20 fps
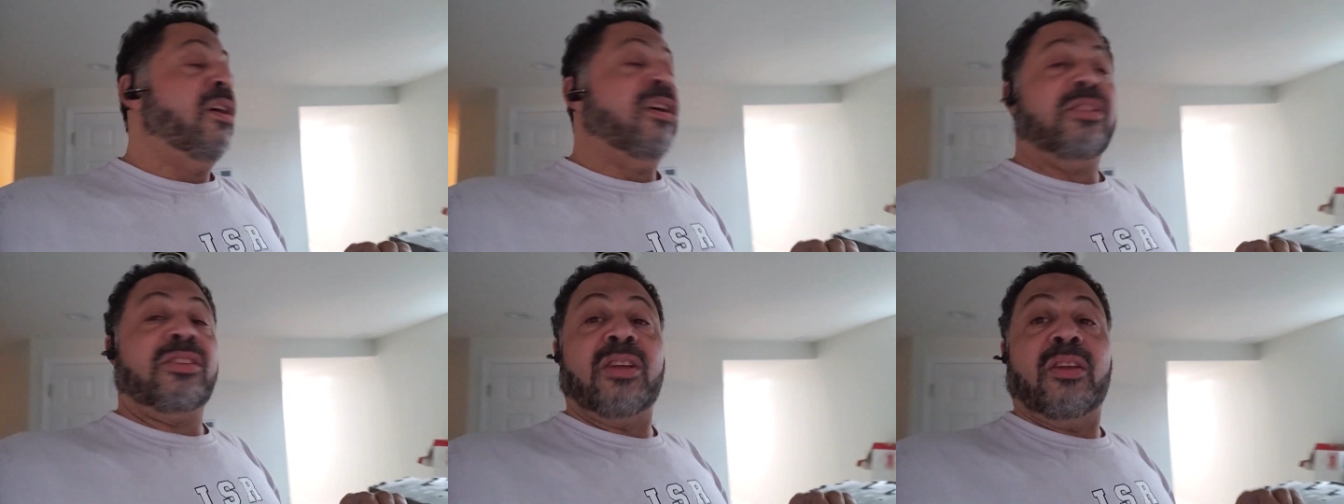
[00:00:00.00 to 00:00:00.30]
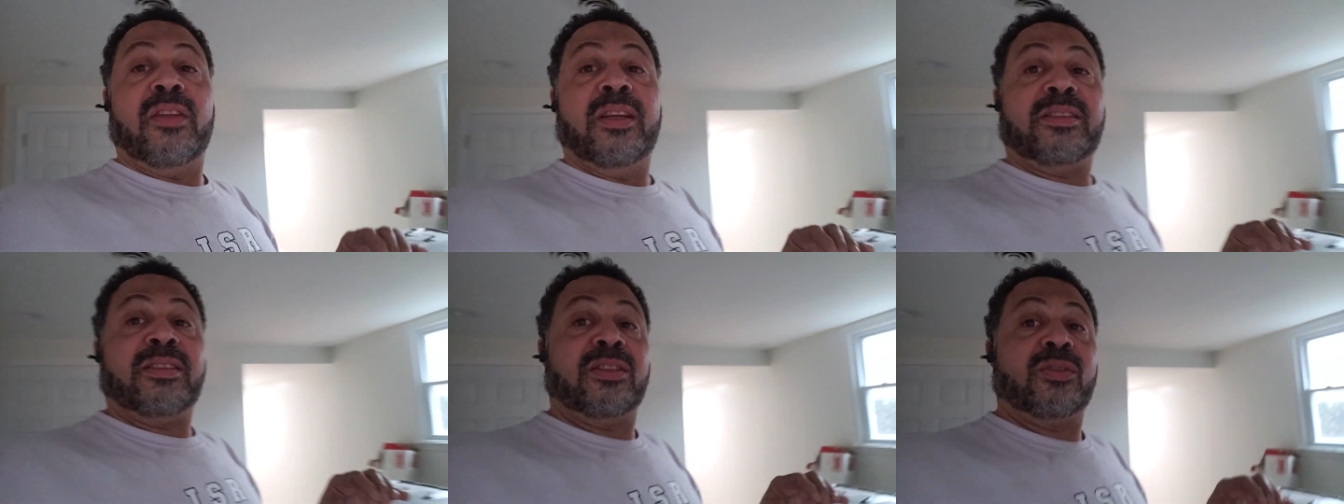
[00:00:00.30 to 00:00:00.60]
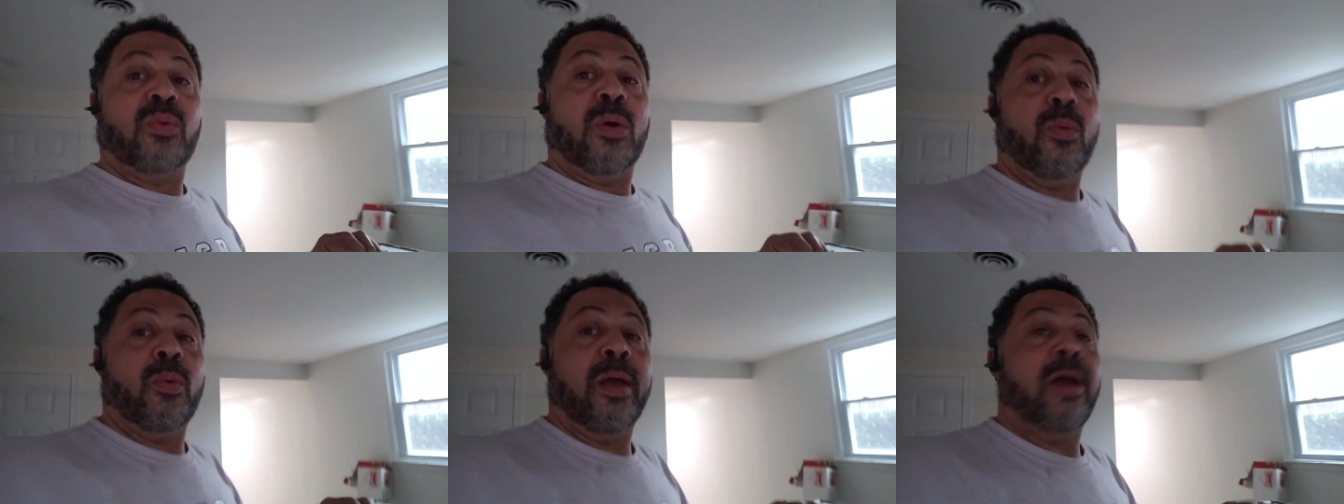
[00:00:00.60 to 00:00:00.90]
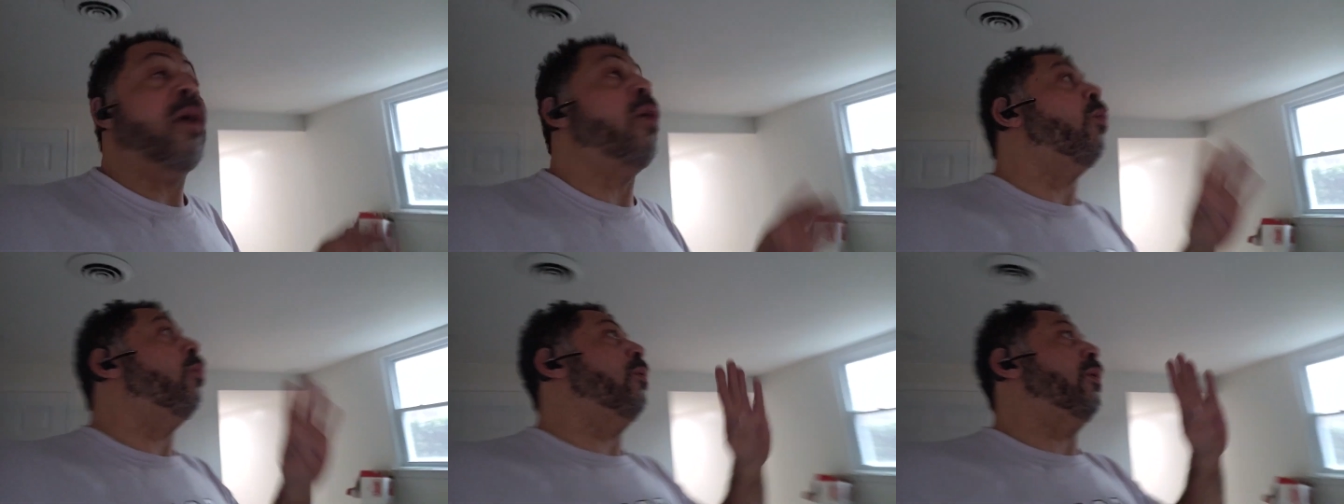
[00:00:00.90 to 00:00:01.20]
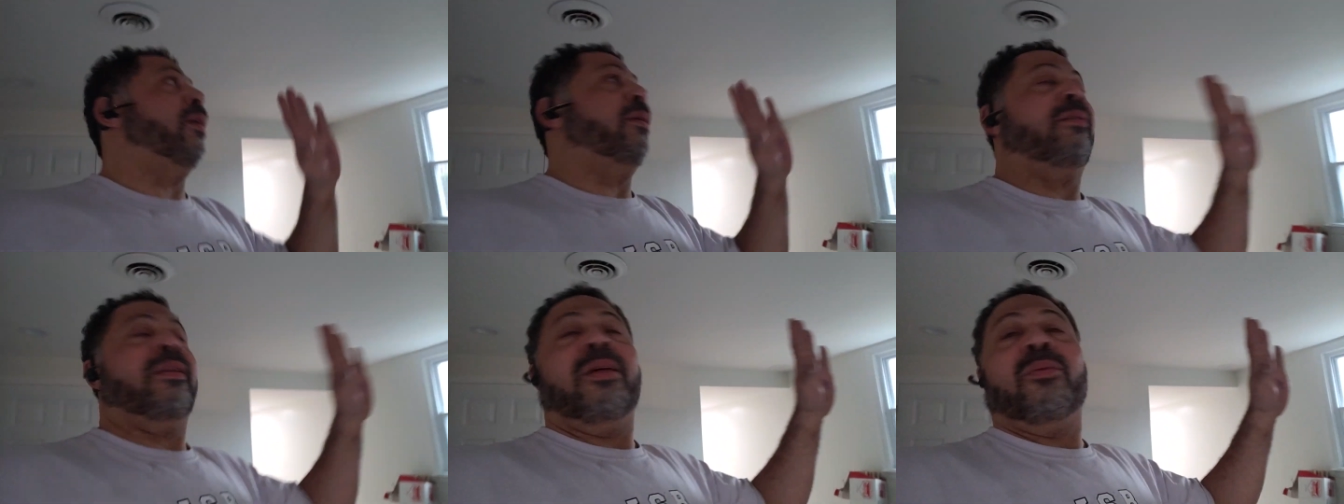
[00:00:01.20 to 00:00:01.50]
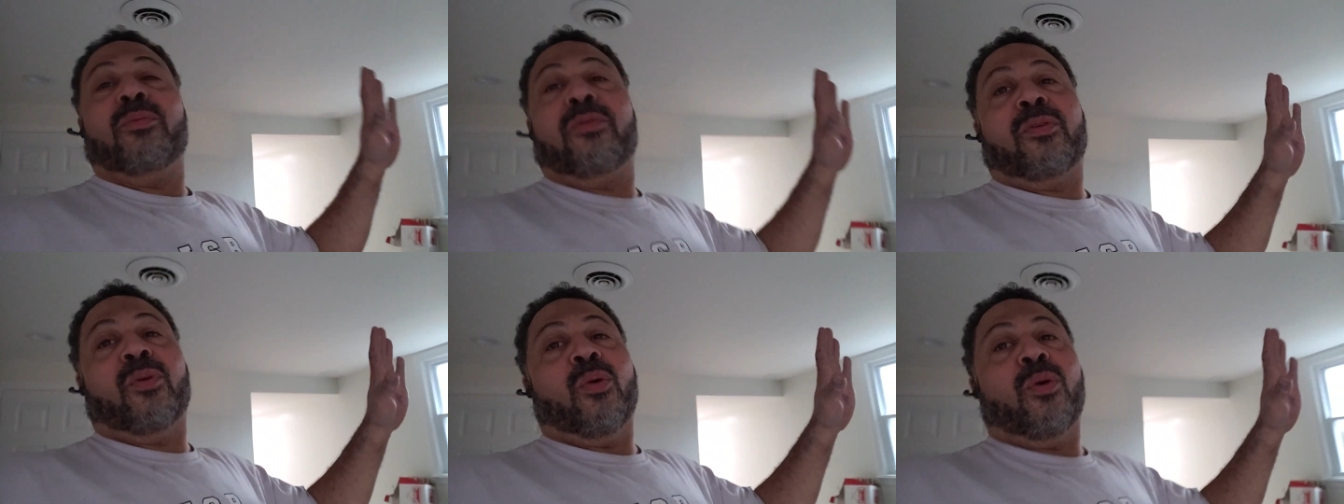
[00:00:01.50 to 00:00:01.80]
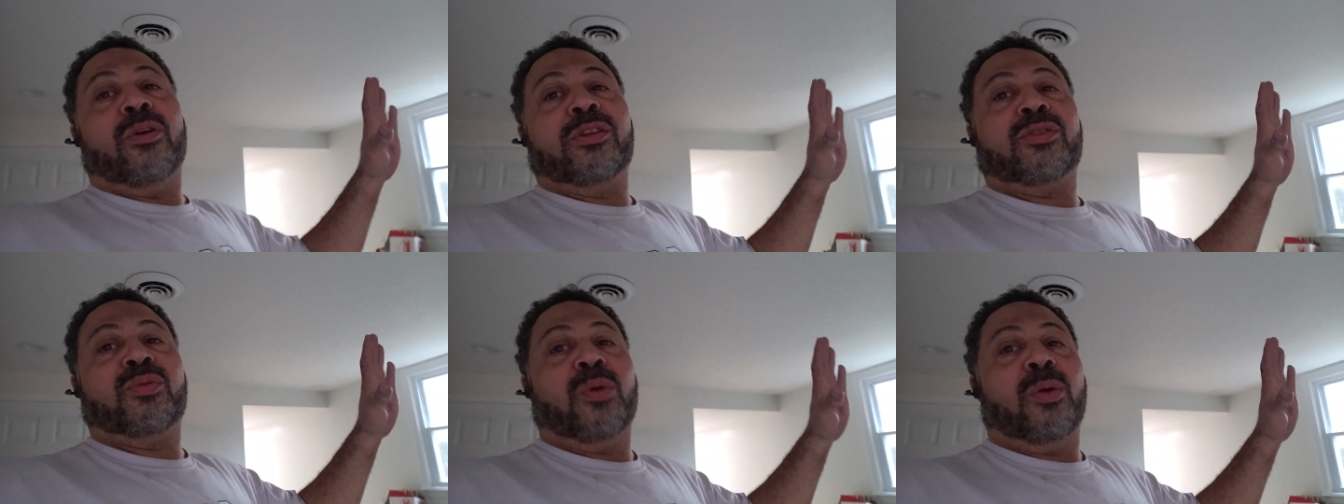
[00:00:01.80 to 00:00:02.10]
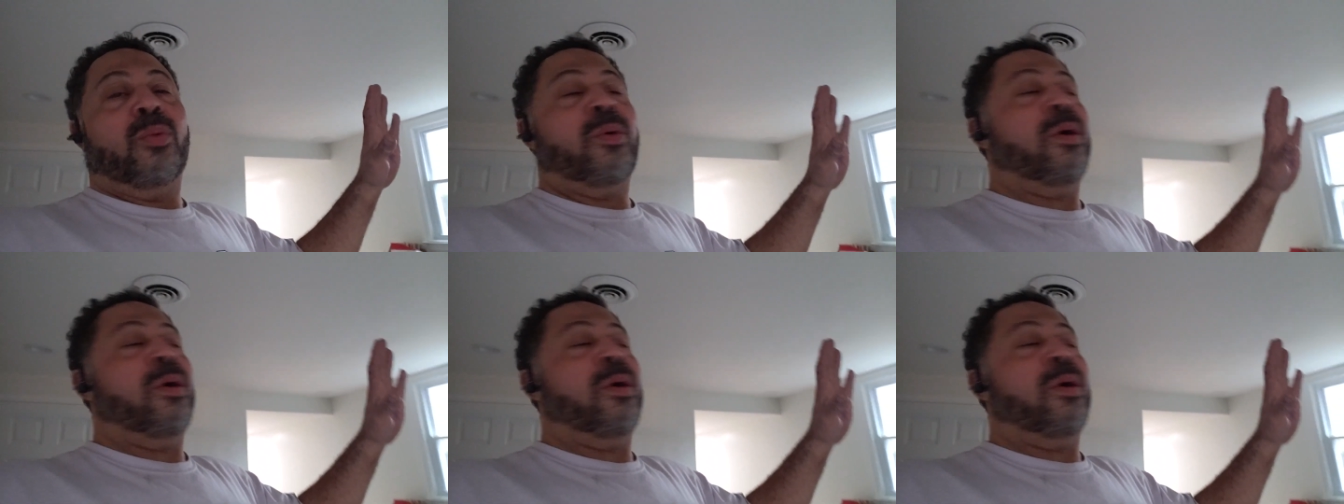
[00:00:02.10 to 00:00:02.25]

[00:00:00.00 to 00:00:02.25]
So this is what and then of course we